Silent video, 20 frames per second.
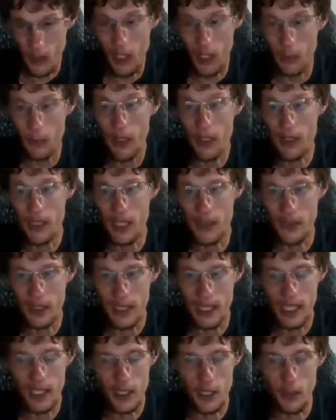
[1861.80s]
Almost every
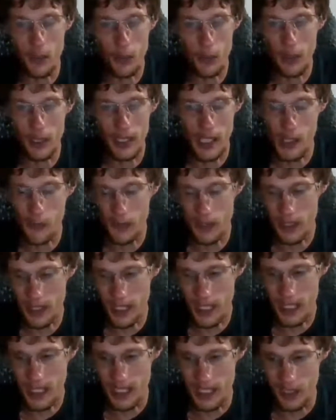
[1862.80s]
day, 2 or 3 times a
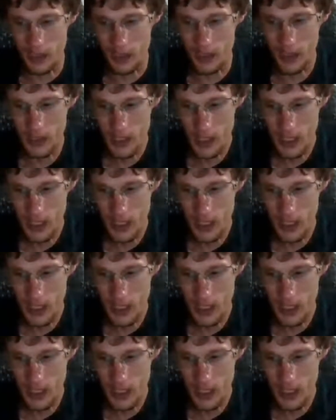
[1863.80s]
day here.